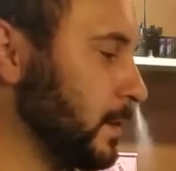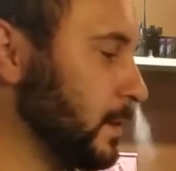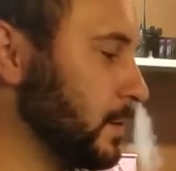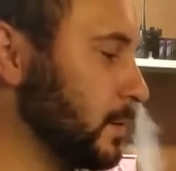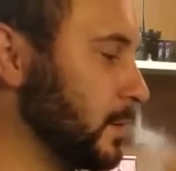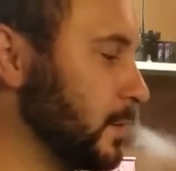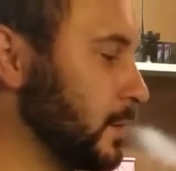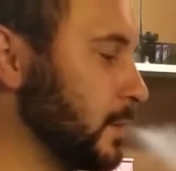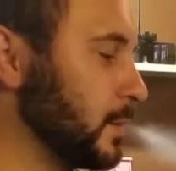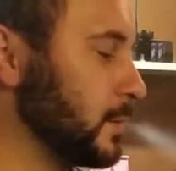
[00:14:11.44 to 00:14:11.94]
Uh,
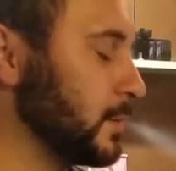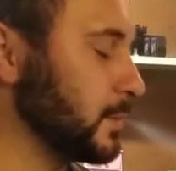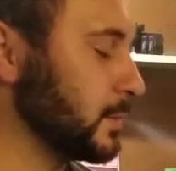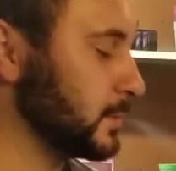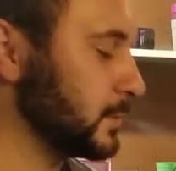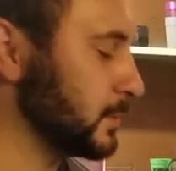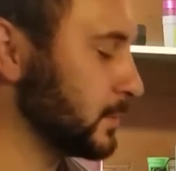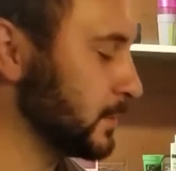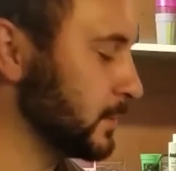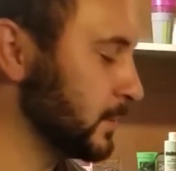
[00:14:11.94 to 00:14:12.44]

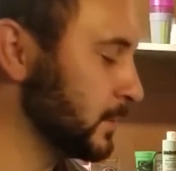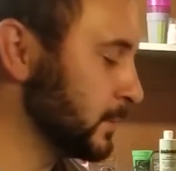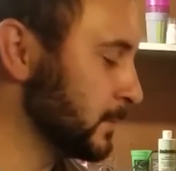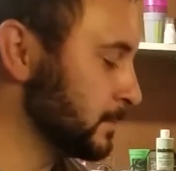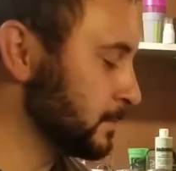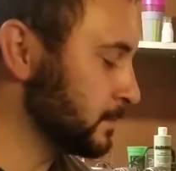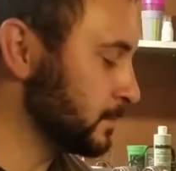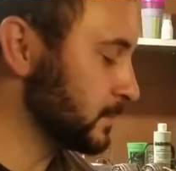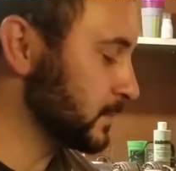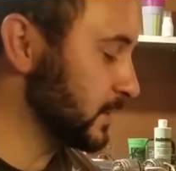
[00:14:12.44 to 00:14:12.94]

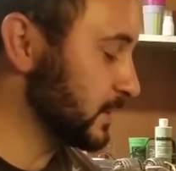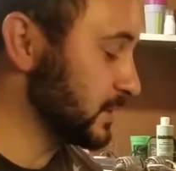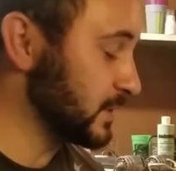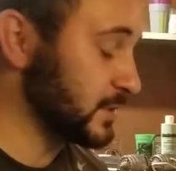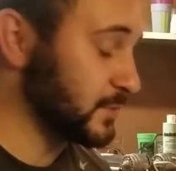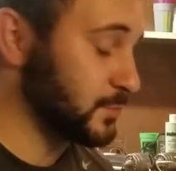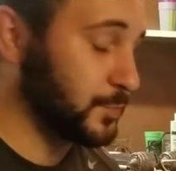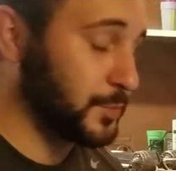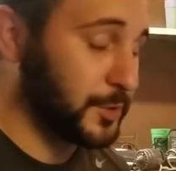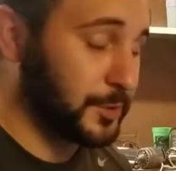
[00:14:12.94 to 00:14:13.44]
this
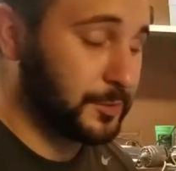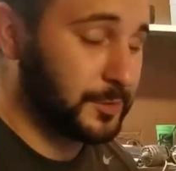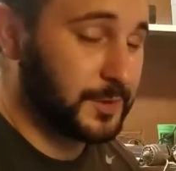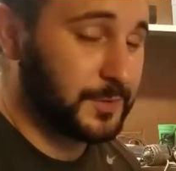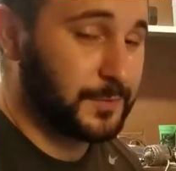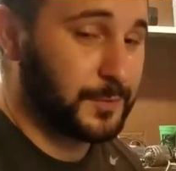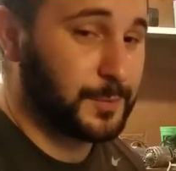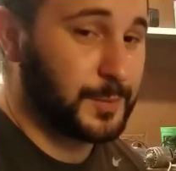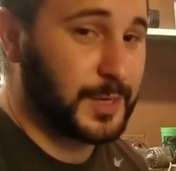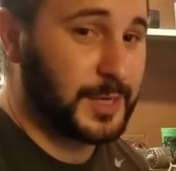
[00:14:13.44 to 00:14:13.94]
is purely
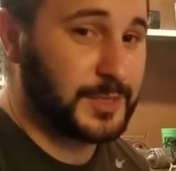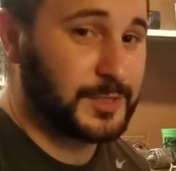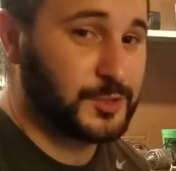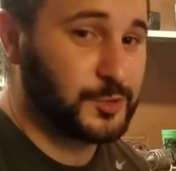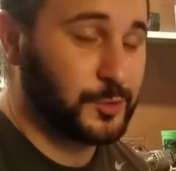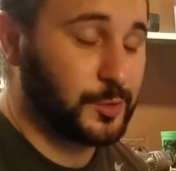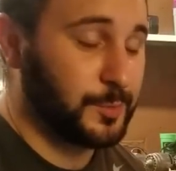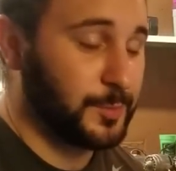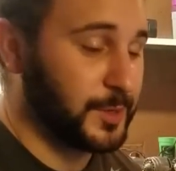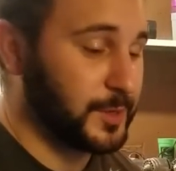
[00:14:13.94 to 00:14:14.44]
for my
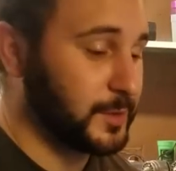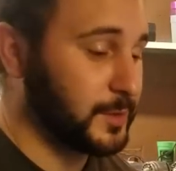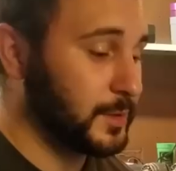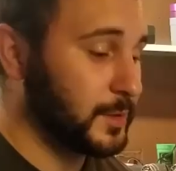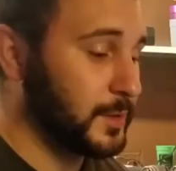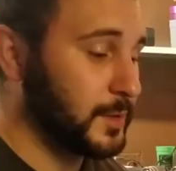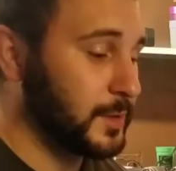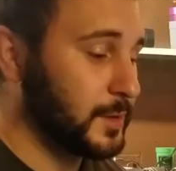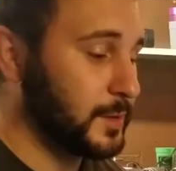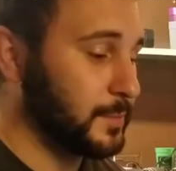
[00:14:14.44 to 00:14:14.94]
enjoyment,
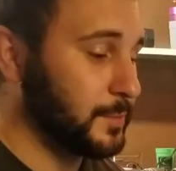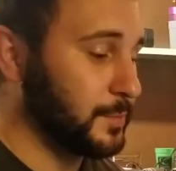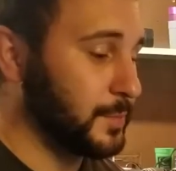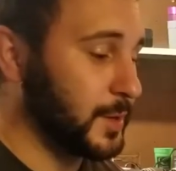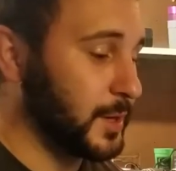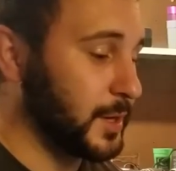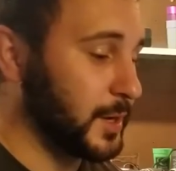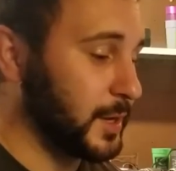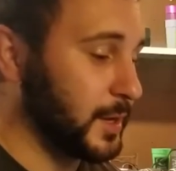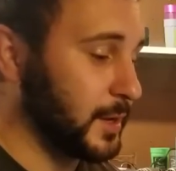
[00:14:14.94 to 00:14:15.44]

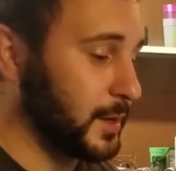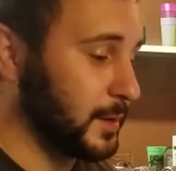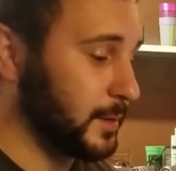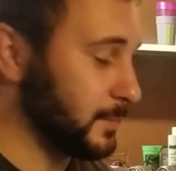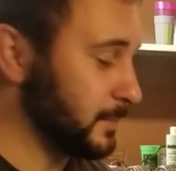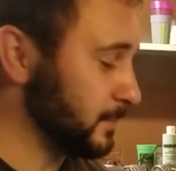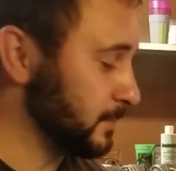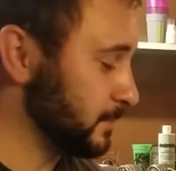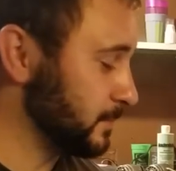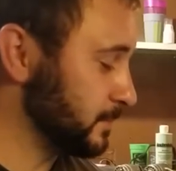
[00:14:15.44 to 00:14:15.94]
but
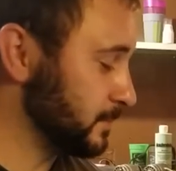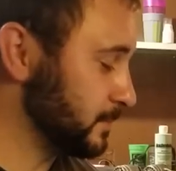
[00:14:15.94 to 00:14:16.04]
um,